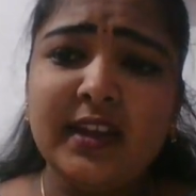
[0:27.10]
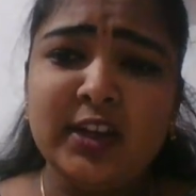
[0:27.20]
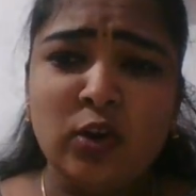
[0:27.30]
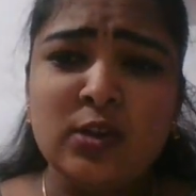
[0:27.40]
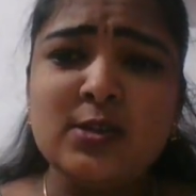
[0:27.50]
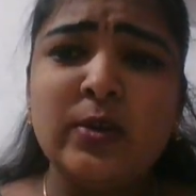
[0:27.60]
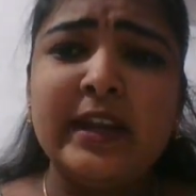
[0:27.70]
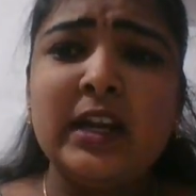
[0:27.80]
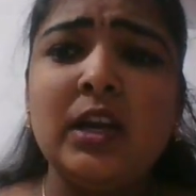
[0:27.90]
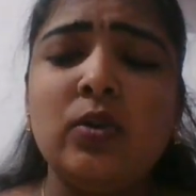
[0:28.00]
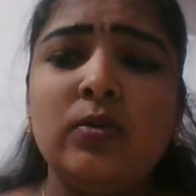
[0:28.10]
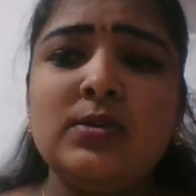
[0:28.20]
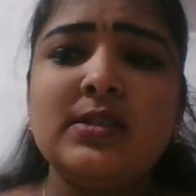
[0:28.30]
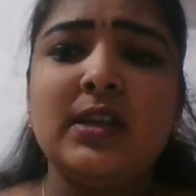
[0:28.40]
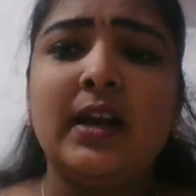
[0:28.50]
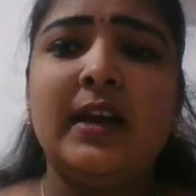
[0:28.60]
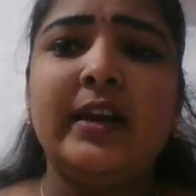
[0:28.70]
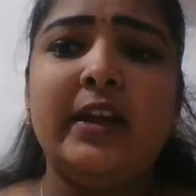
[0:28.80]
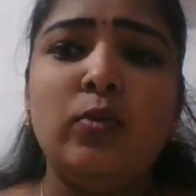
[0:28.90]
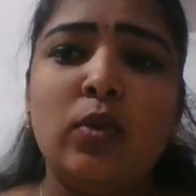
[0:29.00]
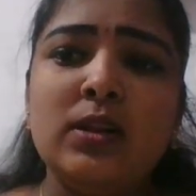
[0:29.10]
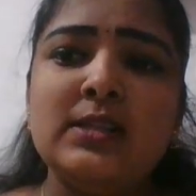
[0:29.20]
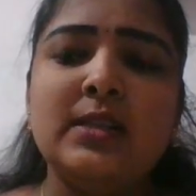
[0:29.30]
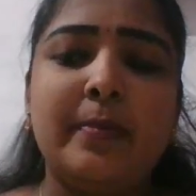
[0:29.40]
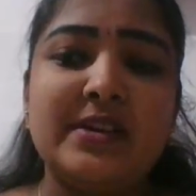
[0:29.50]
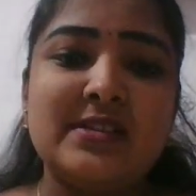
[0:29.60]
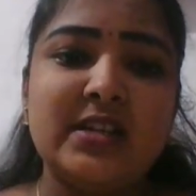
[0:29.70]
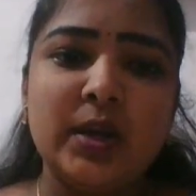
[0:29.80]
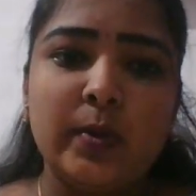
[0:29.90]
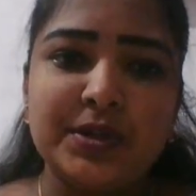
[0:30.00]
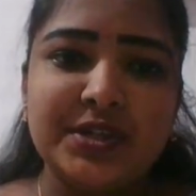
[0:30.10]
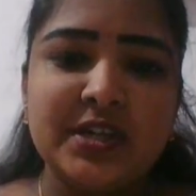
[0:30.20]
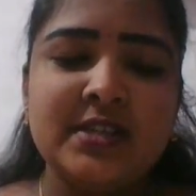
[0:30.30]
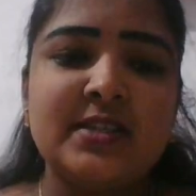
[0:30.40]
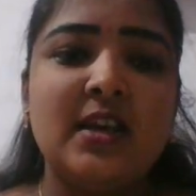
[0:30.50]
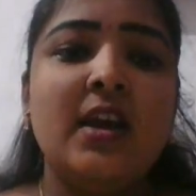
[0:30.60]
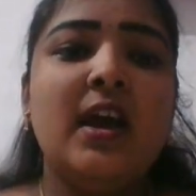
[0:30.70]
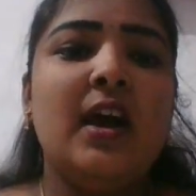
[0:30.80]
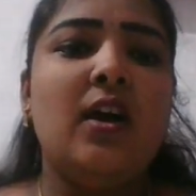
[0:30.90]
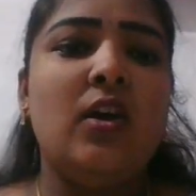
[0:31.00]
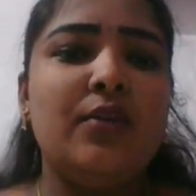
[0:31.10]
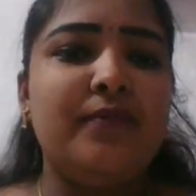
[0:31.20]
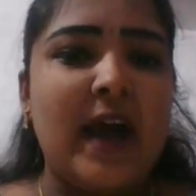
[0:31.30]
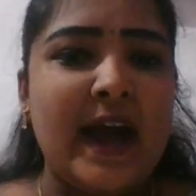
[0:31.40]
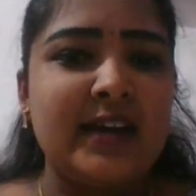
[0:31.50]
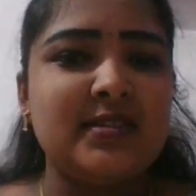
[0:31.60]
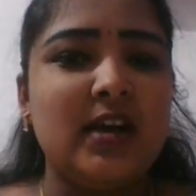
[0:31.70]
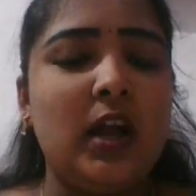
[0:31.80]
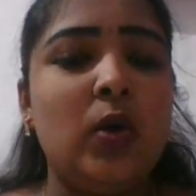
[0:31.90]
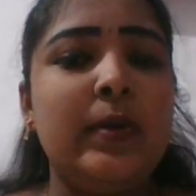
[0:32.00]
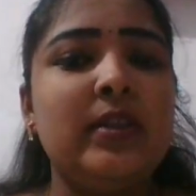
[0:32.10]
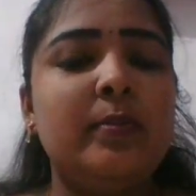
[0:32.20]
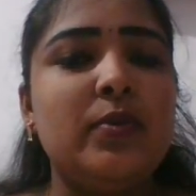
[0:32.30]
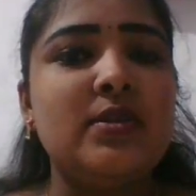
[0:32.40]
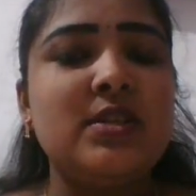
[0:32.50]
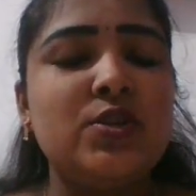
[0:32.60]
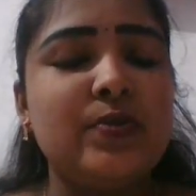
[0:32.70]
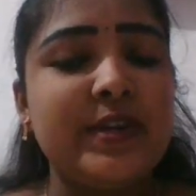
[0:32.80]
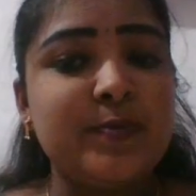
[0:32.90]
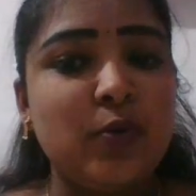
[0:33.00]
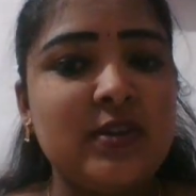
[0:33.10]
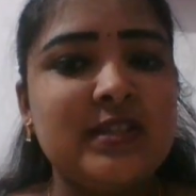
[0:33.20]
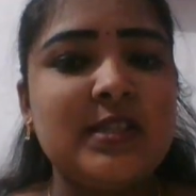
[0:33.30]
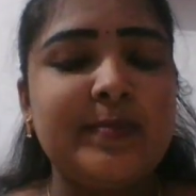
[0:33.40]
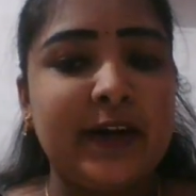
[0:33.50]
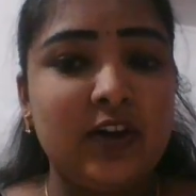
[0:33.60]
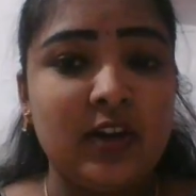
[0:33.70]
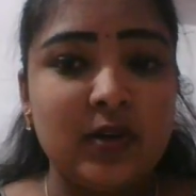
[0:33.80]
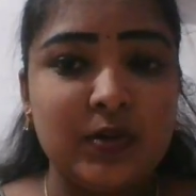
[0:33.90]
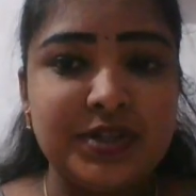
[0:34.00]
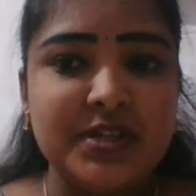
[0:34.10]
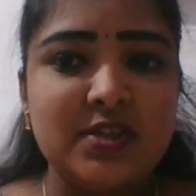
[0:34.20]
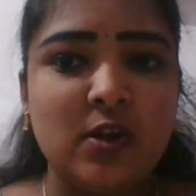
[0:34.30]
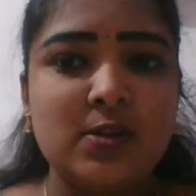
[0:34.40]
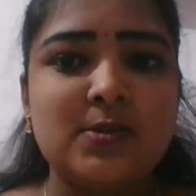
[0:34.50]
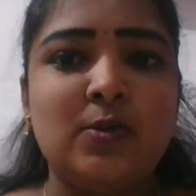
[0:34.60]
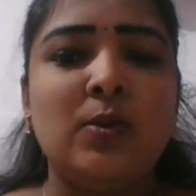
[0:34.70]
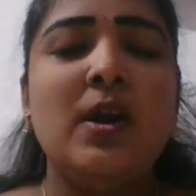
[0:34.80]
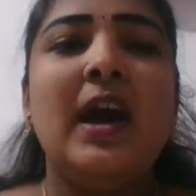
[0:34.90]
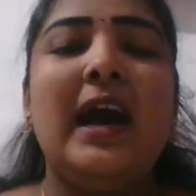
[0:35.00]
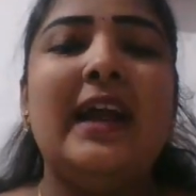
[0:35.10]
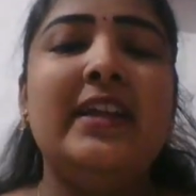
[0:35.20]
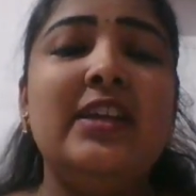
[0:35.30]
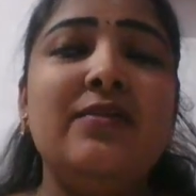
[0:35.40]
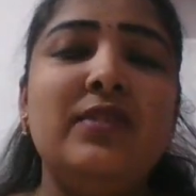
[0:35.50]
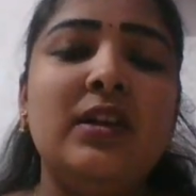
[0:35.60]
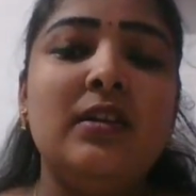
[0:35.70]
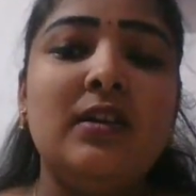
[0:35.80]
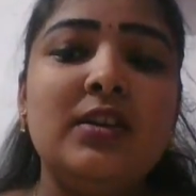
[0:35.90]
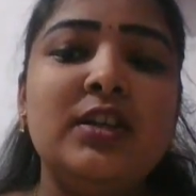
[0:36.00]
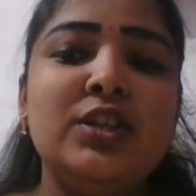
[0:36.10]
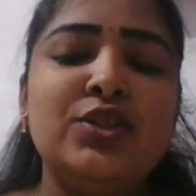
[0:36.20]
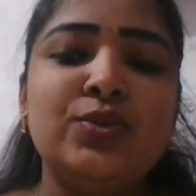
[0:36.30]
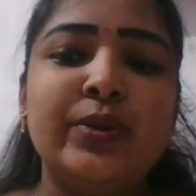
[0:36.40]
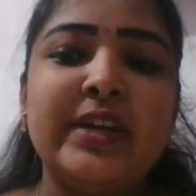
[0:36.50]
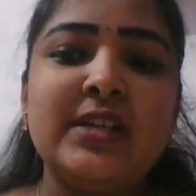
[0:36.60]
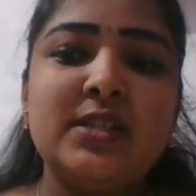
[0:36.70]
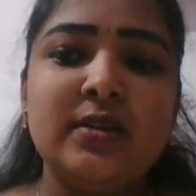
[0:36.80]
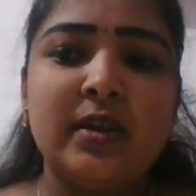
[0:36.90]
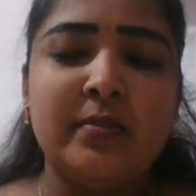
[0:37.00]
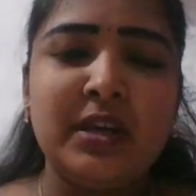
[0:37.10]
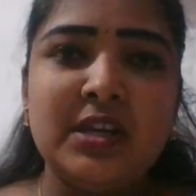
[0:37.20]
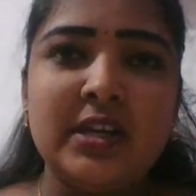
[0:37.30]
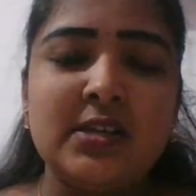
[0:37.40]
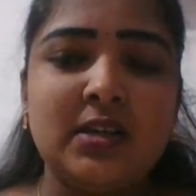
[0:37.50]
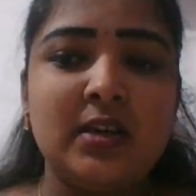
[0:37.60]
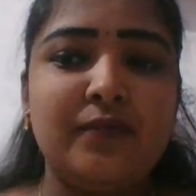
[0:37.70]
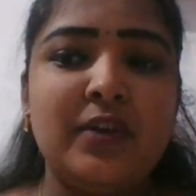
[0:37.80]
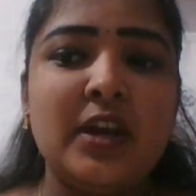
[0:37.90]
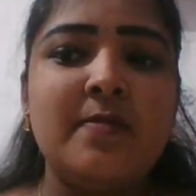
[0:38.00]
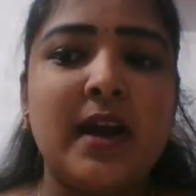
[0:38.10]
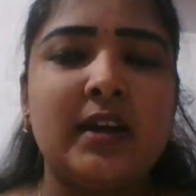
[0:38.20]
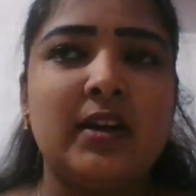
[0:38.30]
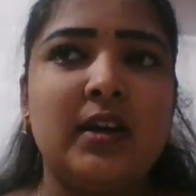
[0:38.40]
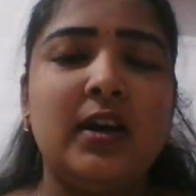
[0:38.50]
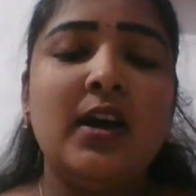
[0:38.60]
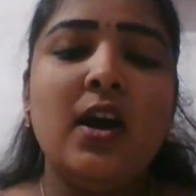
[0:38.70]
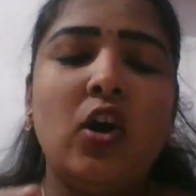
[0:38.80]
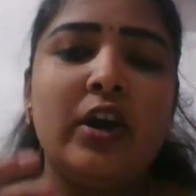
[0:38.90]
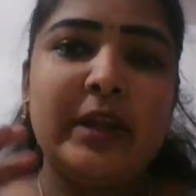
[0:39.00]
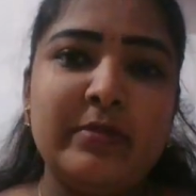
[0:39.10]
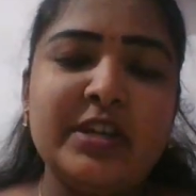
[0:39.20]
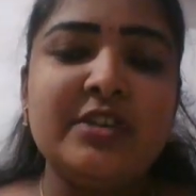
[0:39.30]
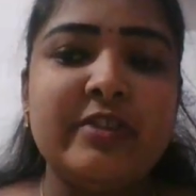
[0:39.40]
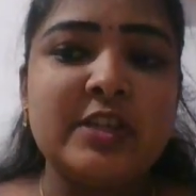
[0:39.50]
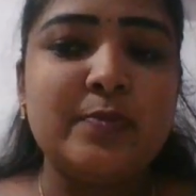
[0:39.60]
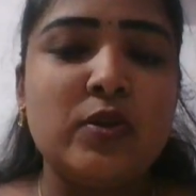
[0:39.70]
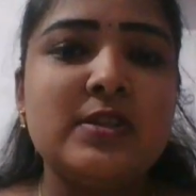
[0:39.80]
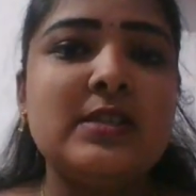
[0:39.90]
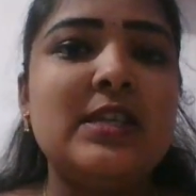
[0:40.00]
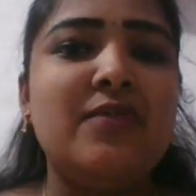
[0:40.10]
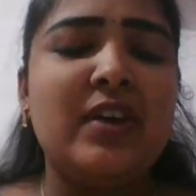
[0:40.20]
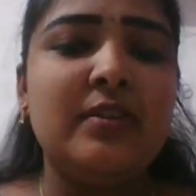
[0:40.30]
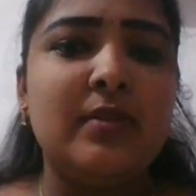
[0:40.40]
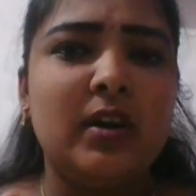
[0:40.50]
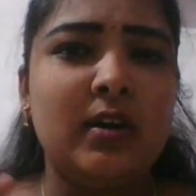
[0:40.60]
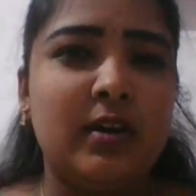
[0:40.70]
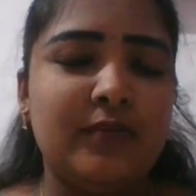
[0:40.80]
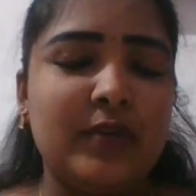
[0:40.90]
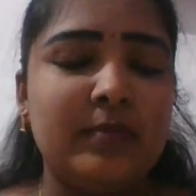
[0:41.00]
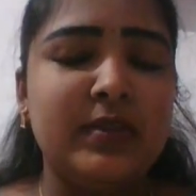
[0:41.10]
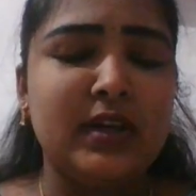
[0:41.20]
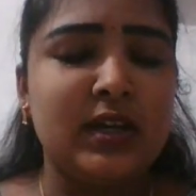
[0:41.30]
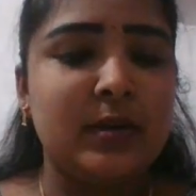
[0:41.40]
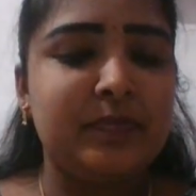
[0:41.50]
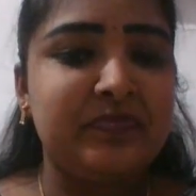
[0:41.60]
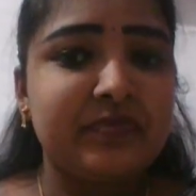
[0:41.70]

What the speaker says: also includes and involves presenting questions or facts, allowing the person to respond to this particular questions also, and they give the learner to into immediate feedback or immediate response is given from the